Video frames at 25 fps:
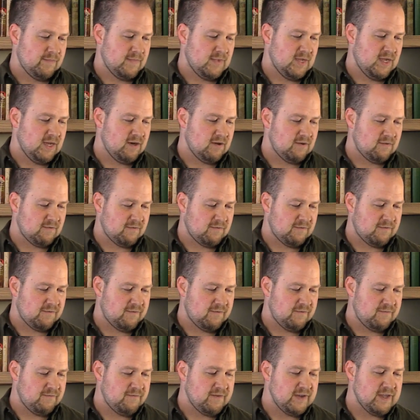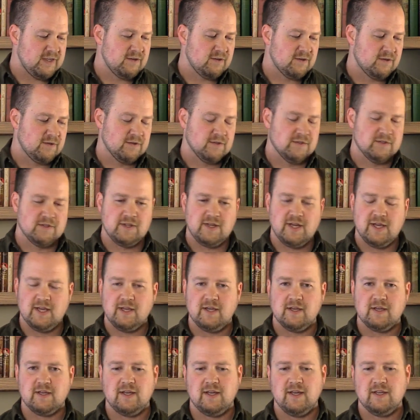And it feels
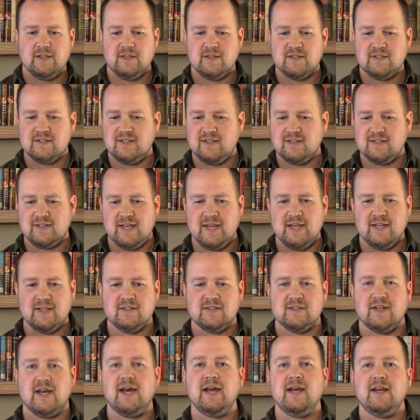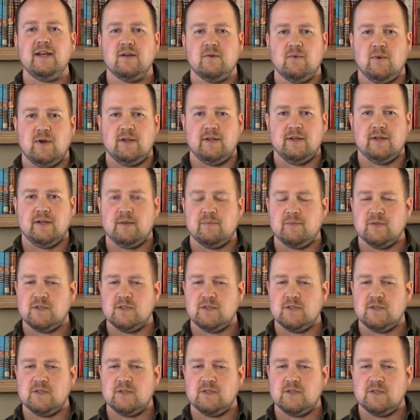like just this anxiety welling up.